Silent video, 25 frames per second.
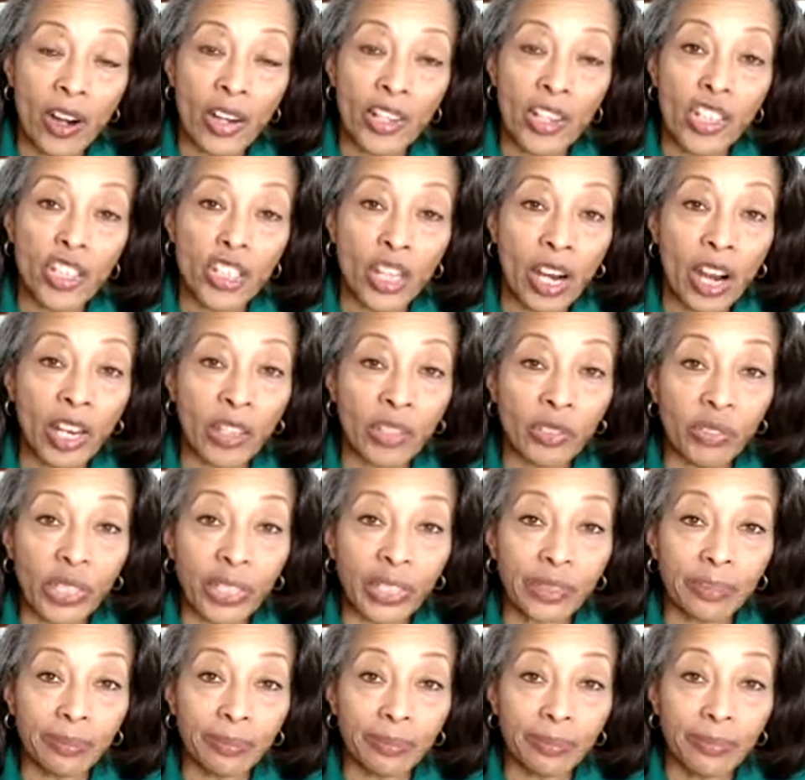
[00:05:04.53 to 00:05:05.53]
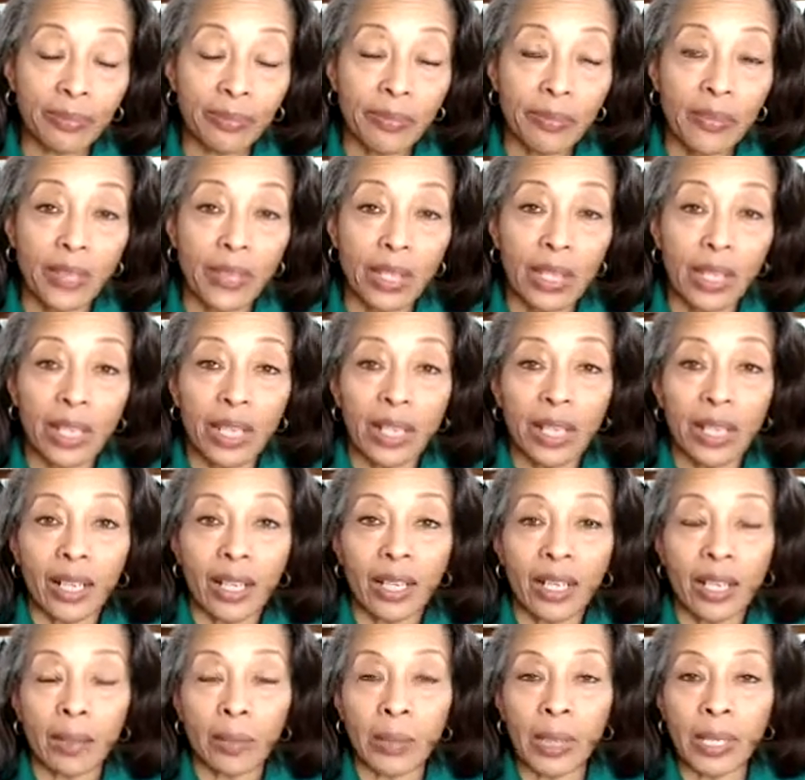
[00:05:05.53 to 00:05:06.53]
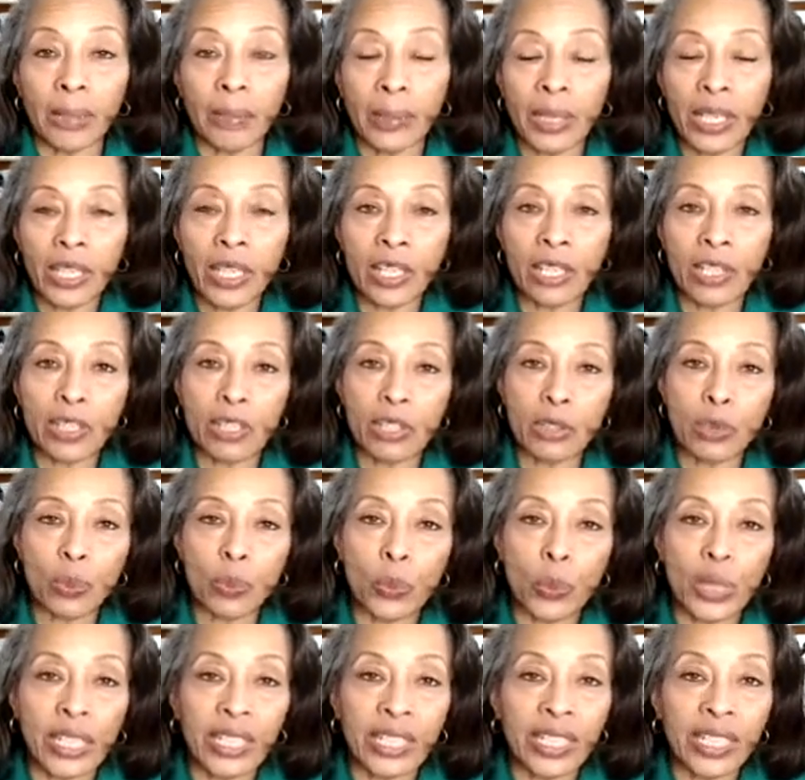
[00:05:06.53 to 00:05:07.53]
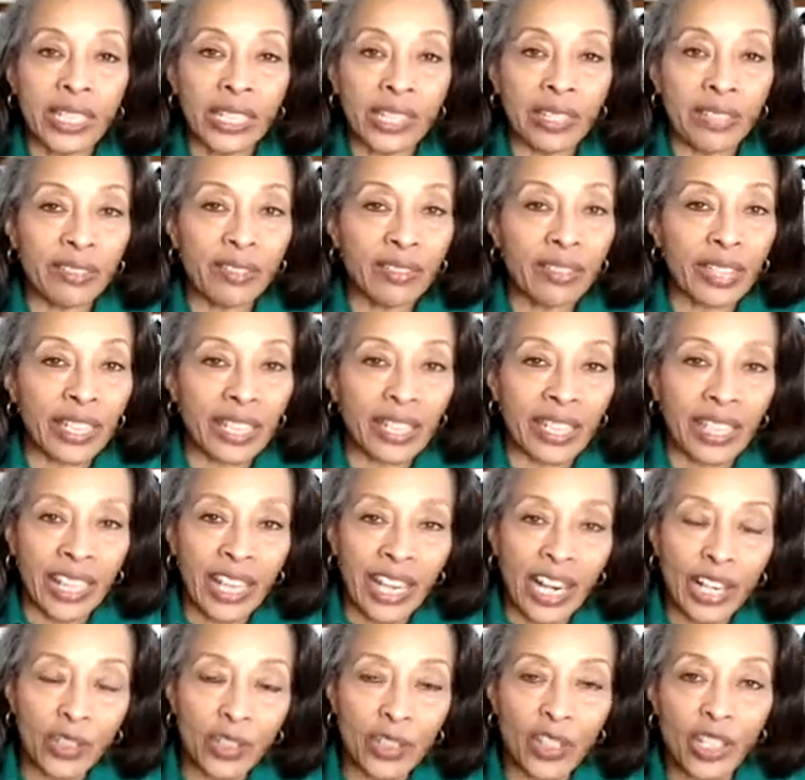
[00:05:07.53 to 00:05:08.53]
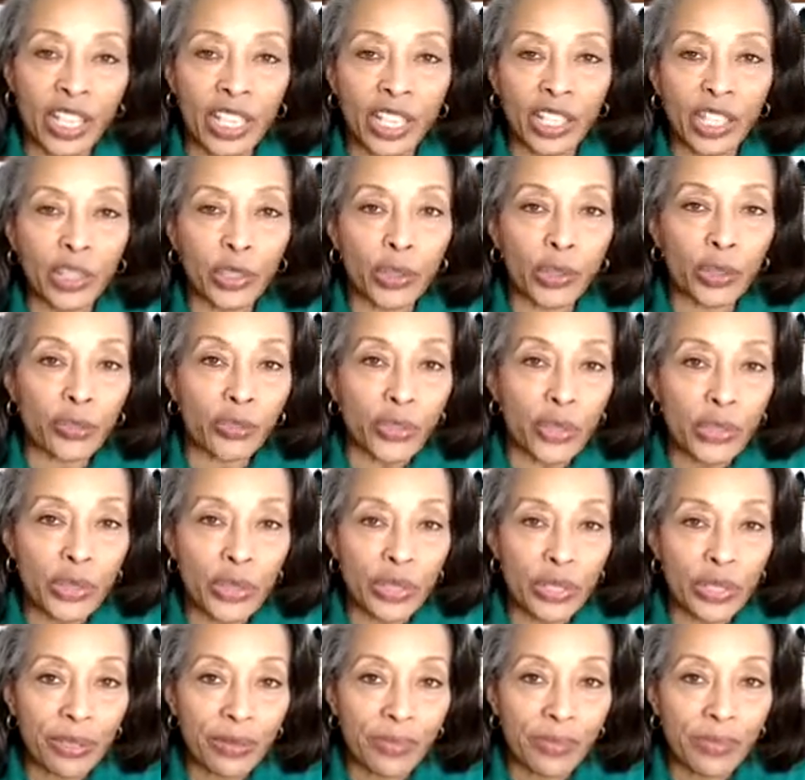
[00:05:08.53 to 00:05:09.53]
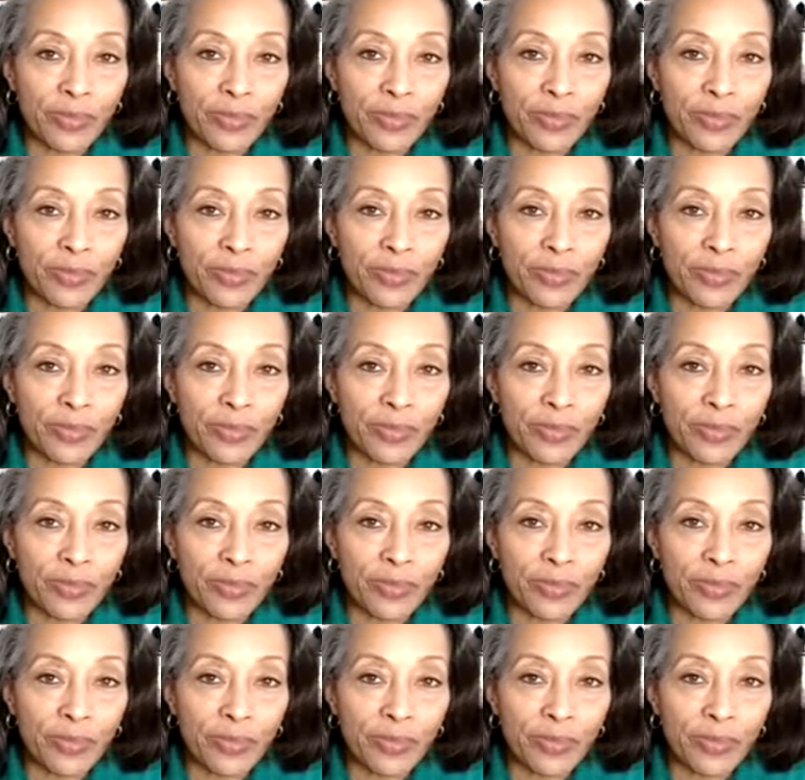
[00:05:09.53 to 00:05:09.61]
chakra, because we live in an energetic universe,